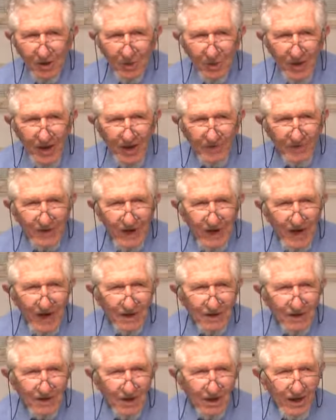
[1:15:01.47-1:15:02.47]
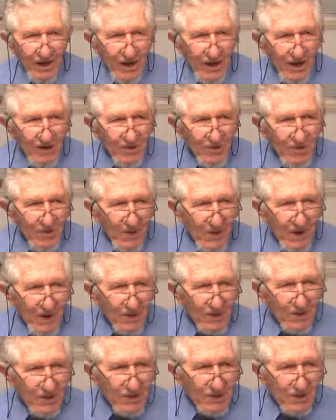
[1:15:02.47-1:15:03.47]
we have to enter like
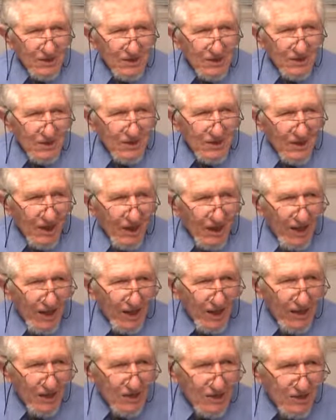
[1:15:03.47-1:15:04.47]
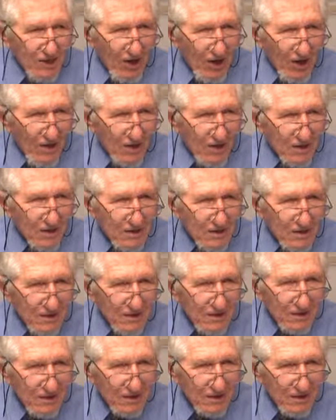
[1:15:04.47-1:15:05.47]
anthropologists, not like historians.
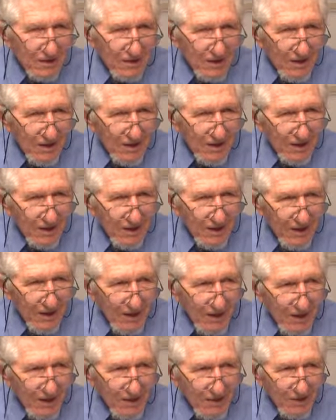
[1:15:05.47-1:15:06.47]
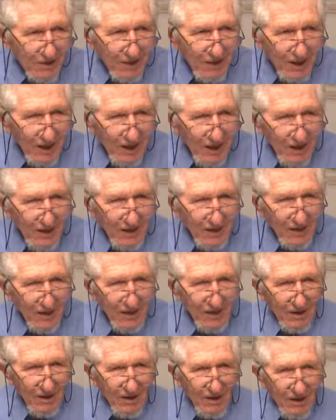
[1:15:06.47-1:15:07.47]
History
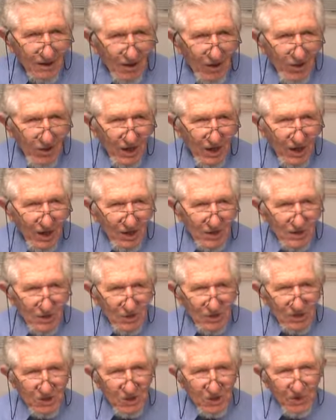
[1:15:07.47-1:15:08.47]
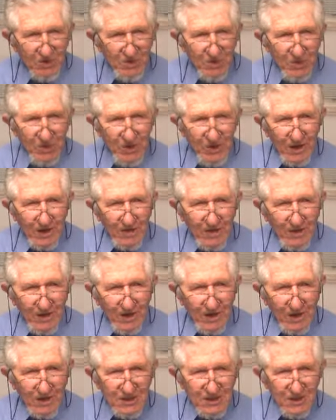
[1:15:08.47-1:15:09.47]
only gets to a certain point,
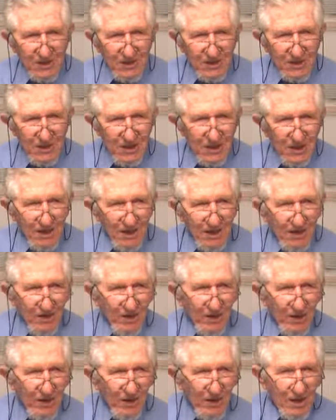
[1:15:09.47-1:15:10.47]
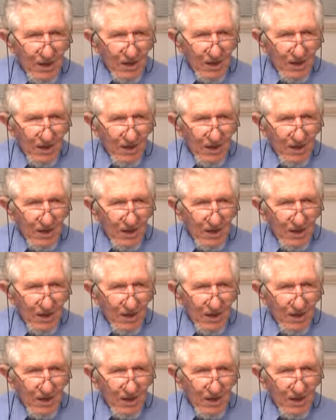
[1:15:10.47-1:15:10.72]
but doesn't deal with